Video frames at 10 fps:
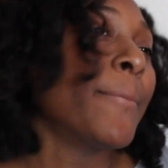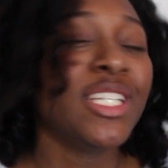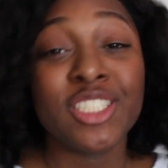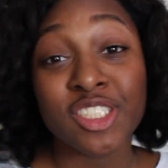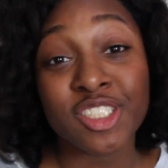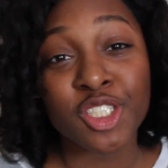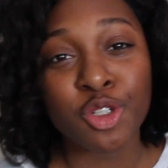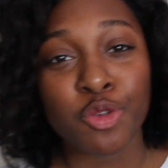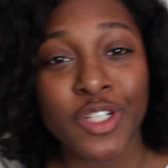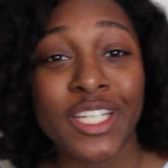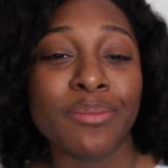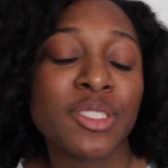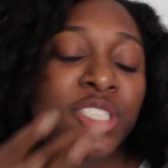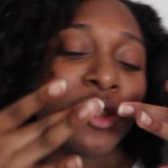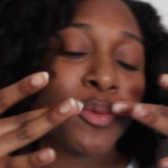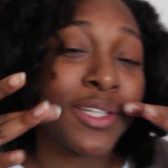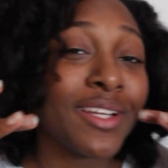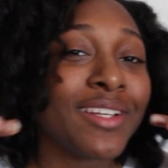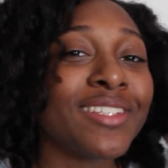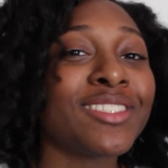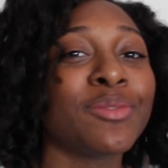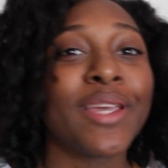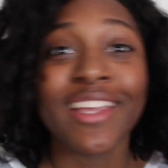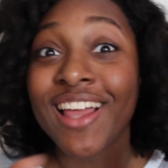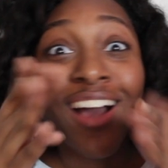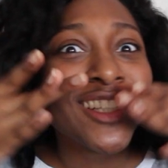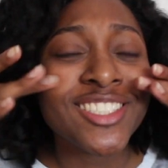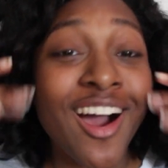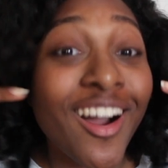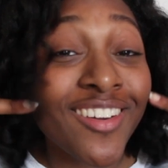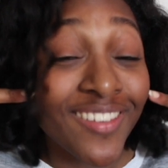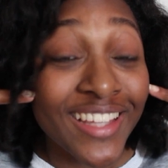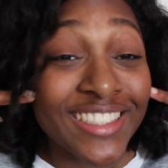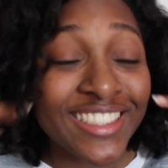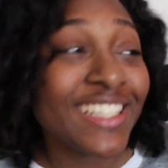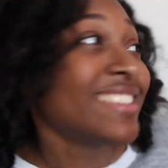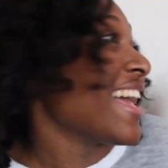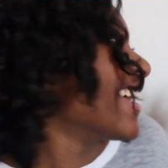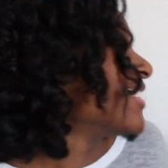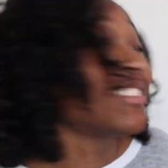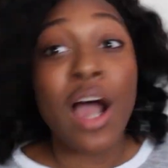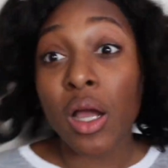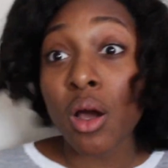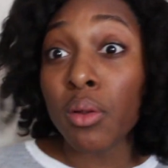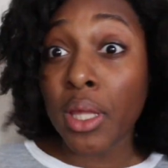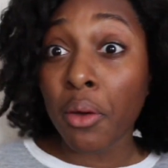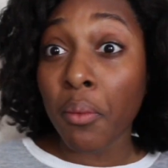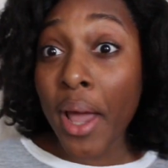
Peaches and cream, sweeter than sweet, chocolate cheek and chocolate